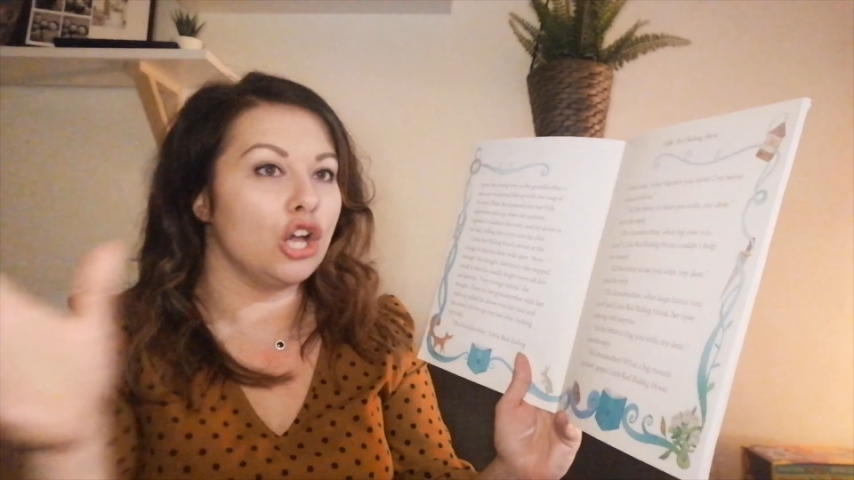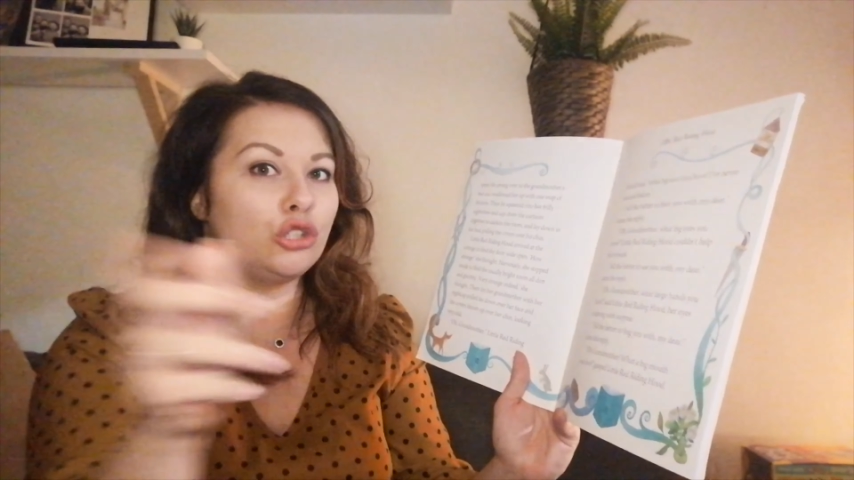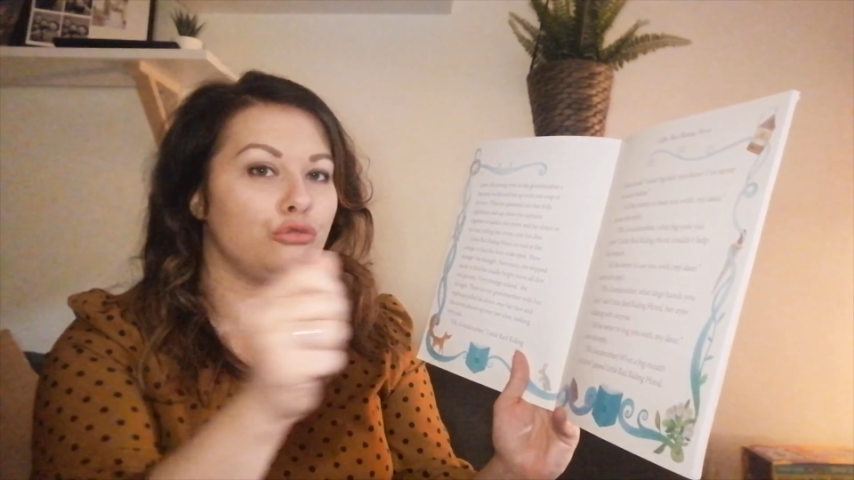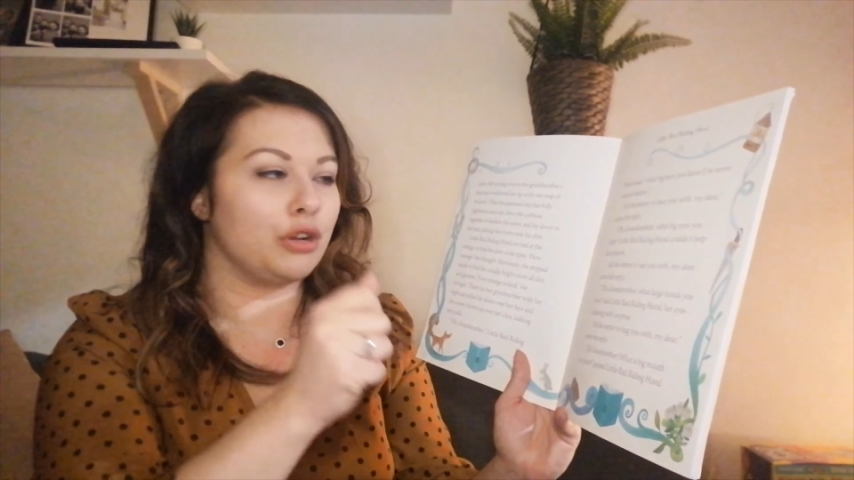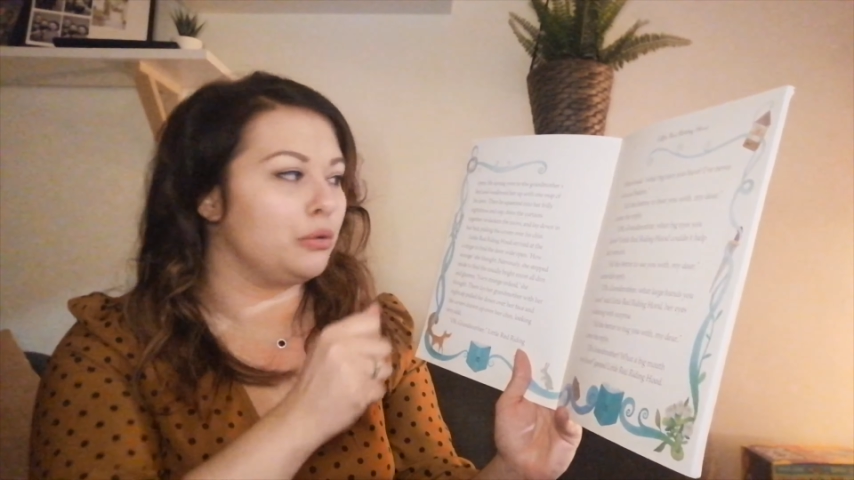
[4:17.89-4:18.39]

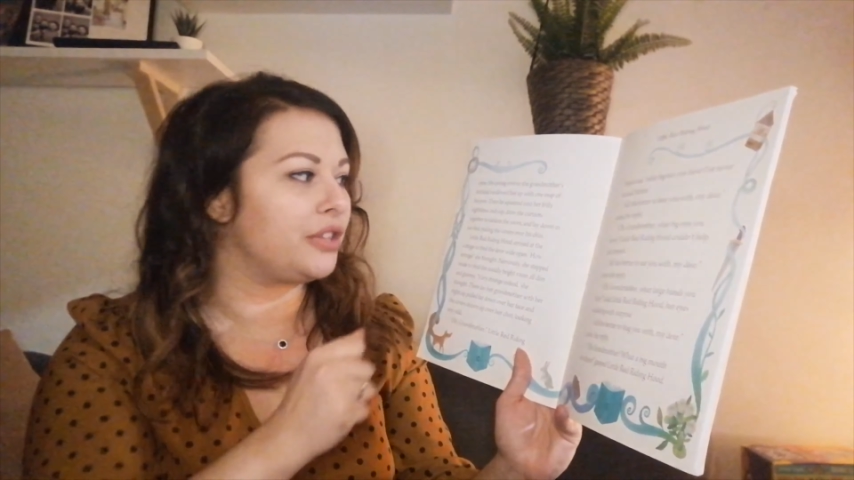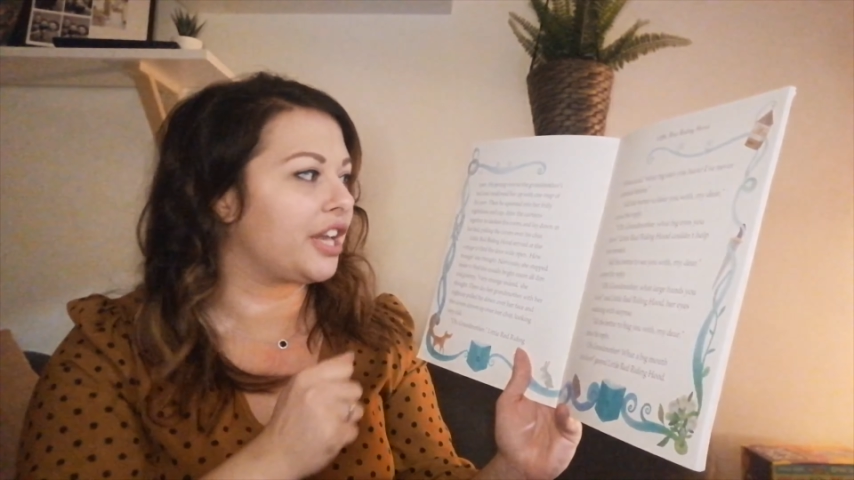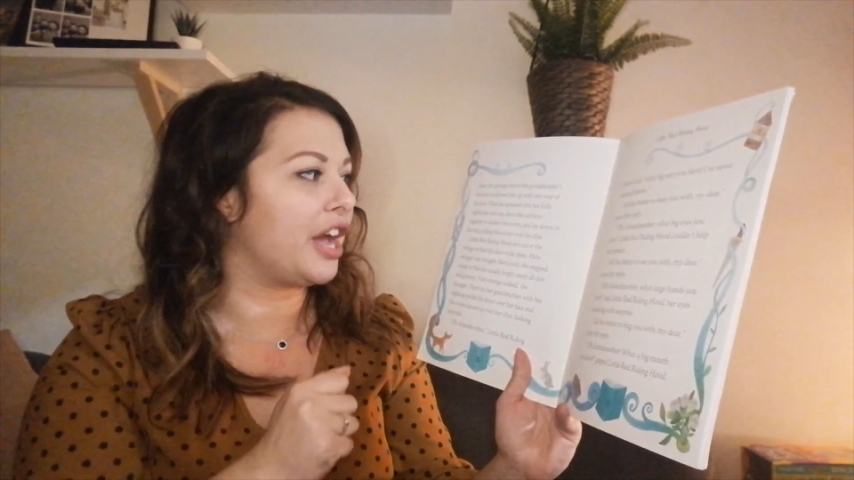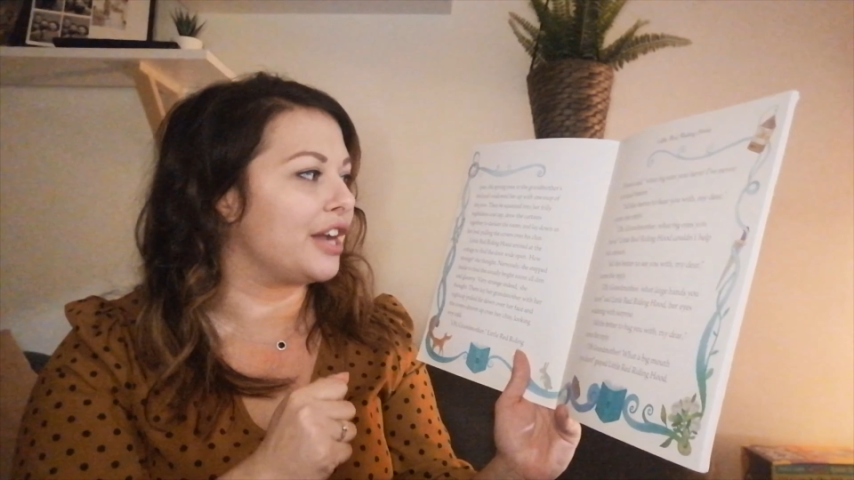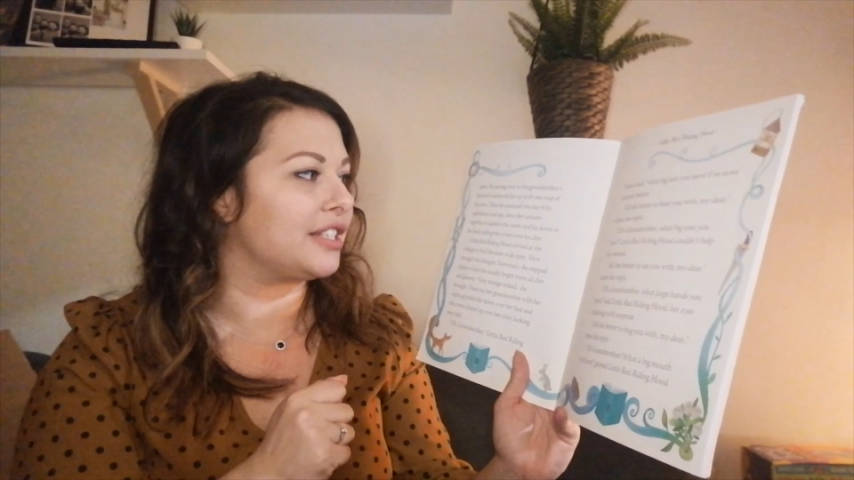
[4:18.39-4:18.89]
drew the
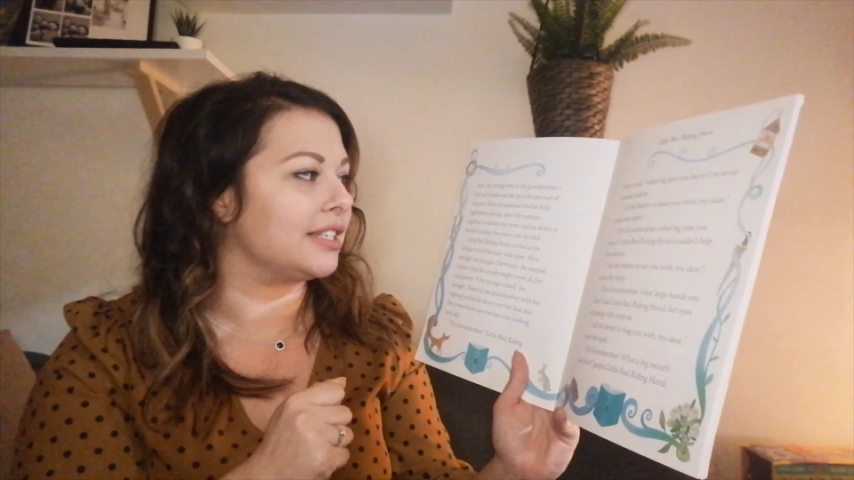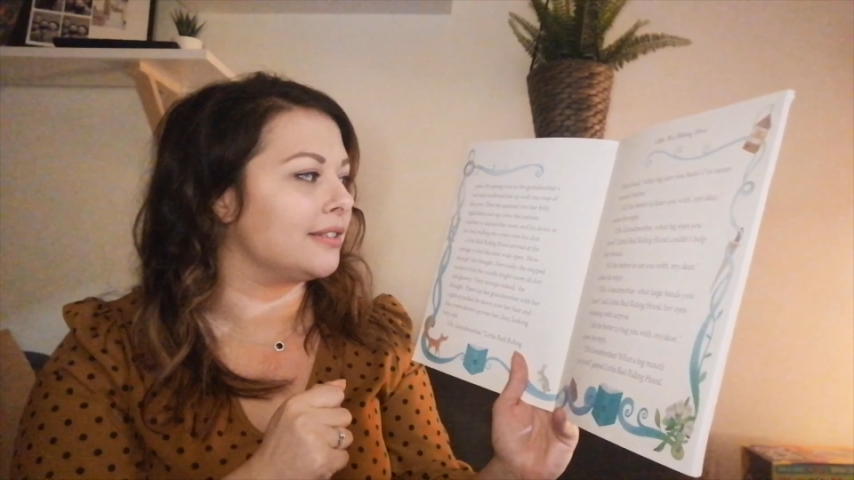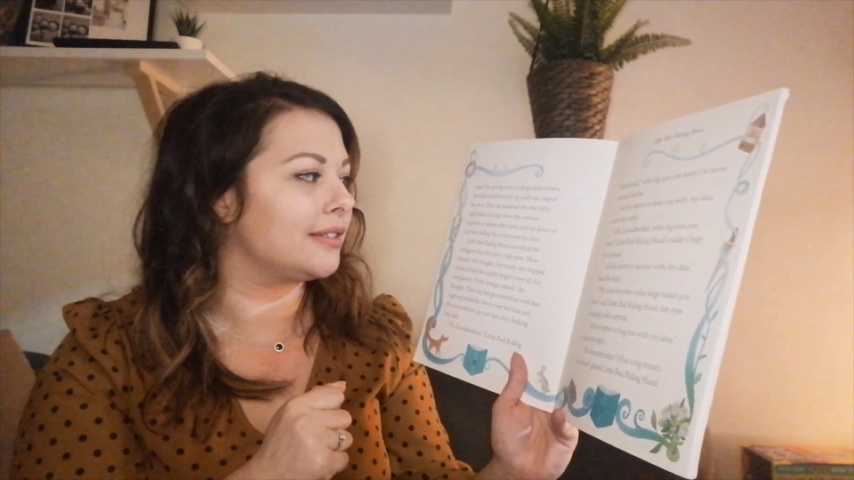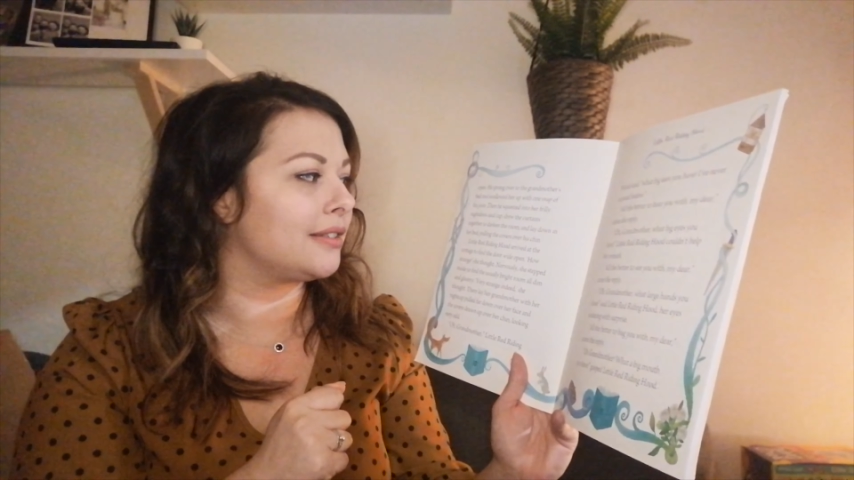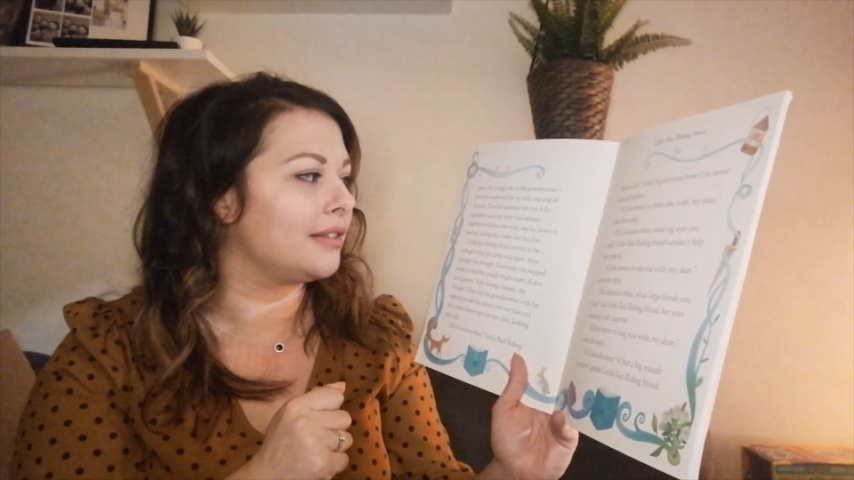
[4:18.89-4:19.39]

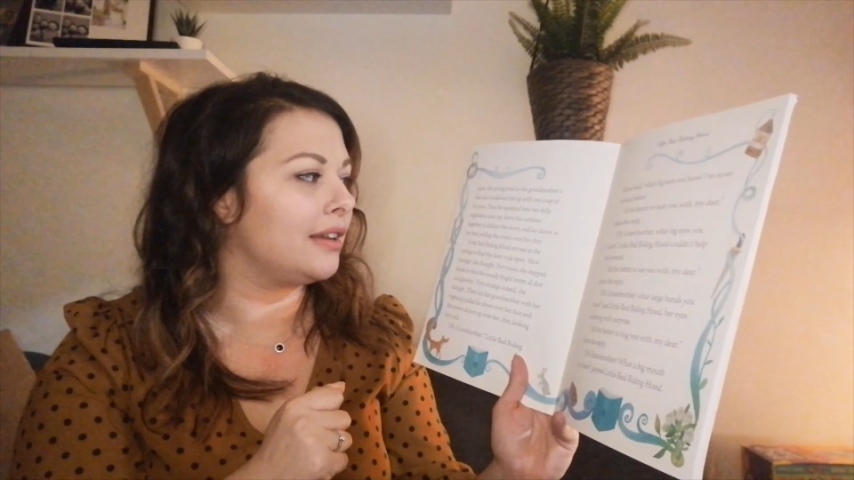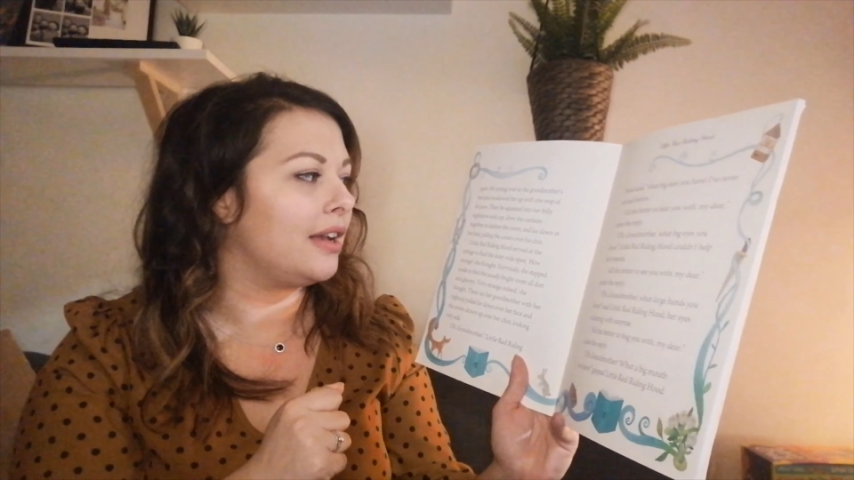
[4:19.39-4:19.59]
curtains